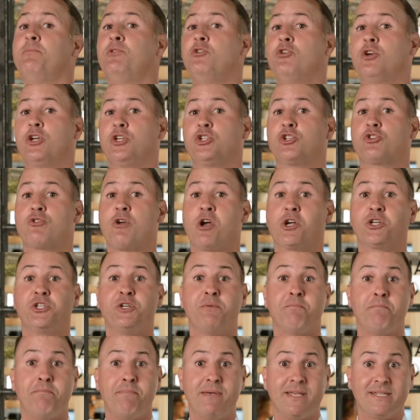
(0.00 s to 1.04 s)
new
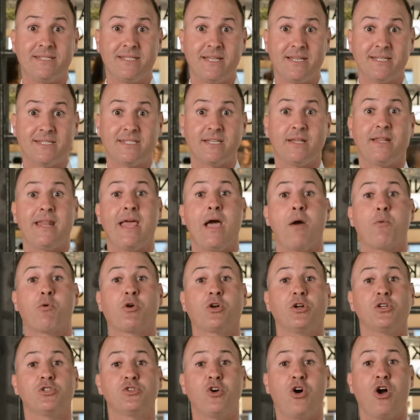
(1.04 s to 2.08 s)
construction business, and now we're
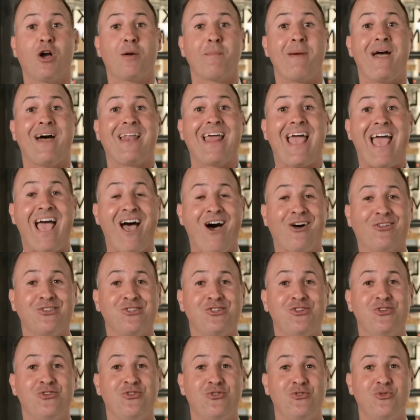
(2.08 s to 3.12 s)
going to talk about how
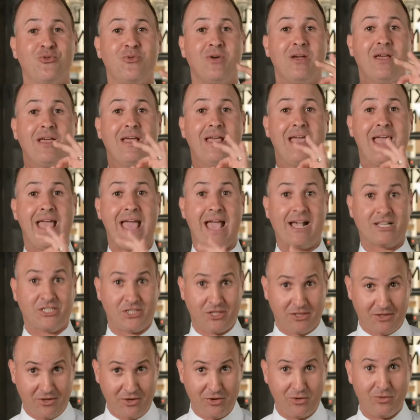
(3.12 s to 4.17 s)
to
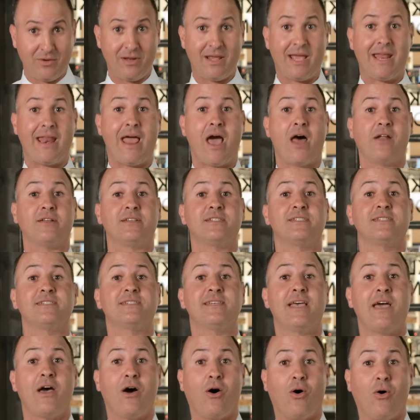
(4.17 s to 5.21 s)
execute and how to
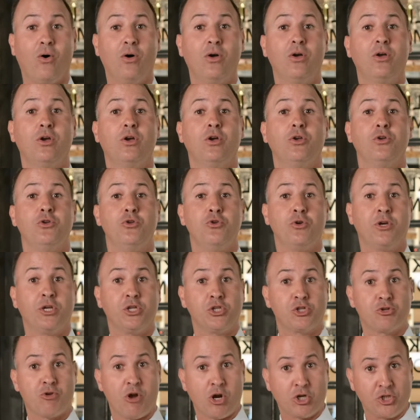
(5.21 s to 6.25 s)
sell new
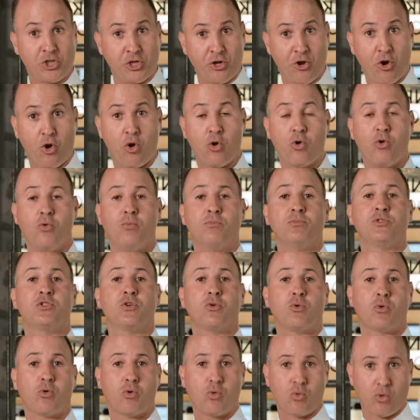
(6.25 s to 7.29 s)
construction homes
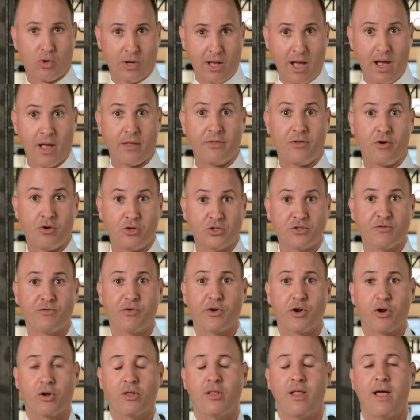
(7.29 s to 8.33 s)
or condos for
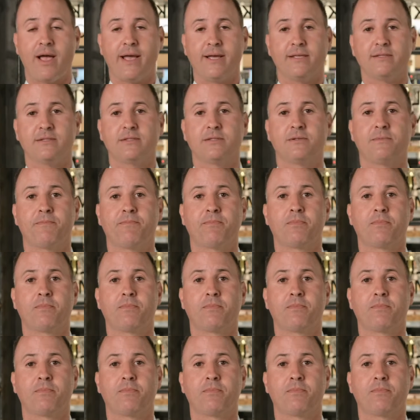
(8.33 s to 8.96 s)
your clients.